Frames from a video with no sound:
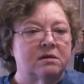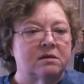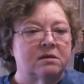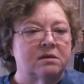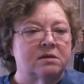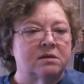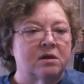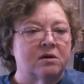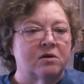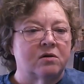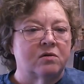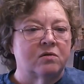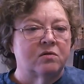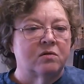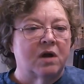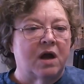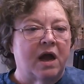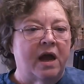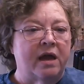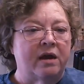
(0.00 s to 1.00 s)
So
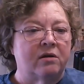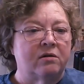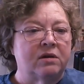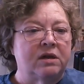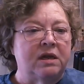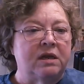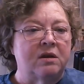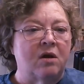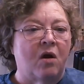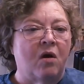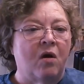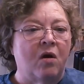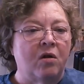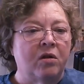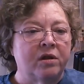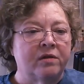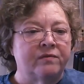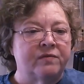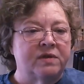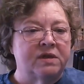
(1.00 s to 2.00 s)
I don't need
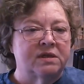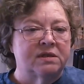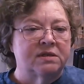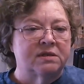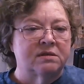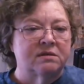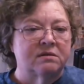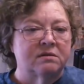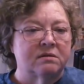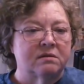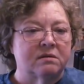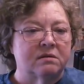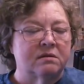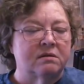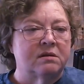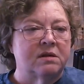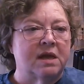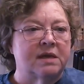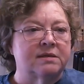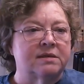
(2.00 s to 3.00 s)
all of this
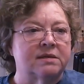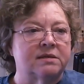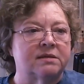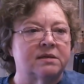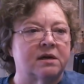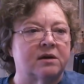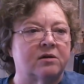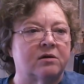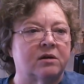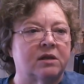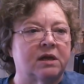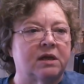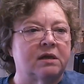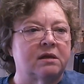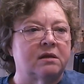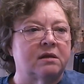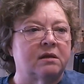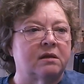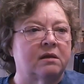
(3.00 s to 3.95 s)
necessarily.